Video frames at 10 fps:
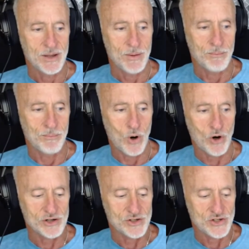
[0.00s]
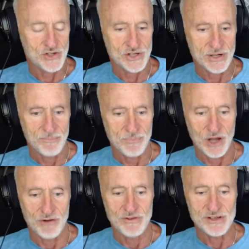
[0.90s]
March
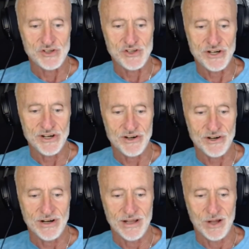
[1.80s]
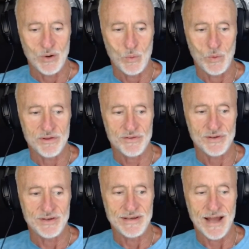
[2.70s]
of this year with
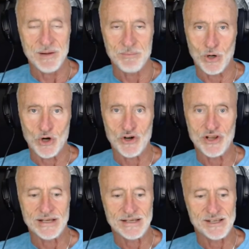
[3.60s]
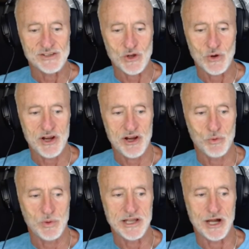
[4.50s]
Nightbirde. So here
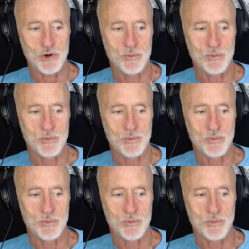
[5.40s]
we go.